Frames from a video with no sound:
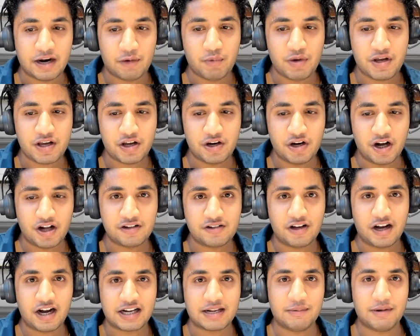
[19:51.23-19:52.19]
And we cannot
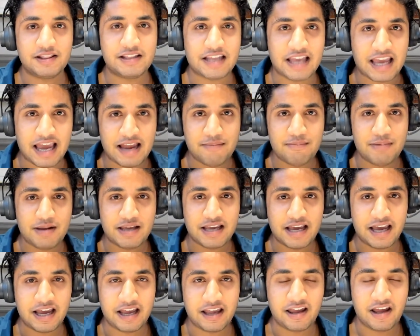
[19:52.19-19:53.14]
talk about the
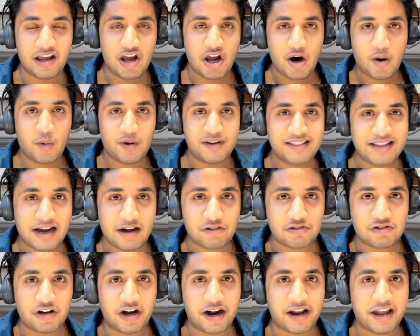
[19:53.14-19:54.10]
NBA
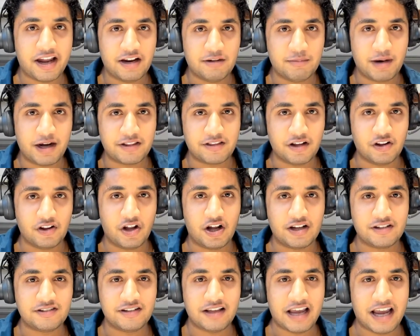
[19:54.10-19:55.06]
without talking about the
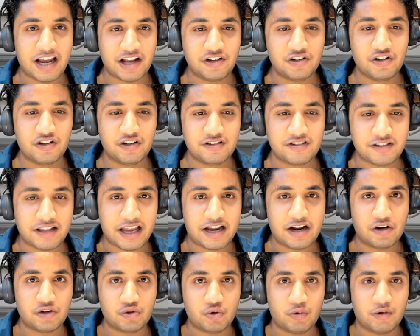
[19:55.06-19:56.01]
Los Angeles
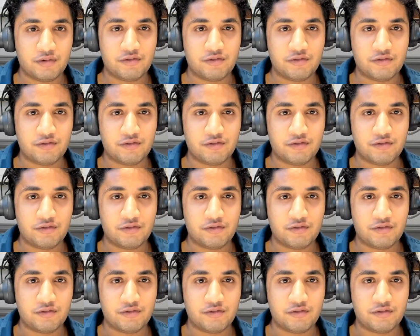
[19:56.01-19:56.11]
Lakers, who,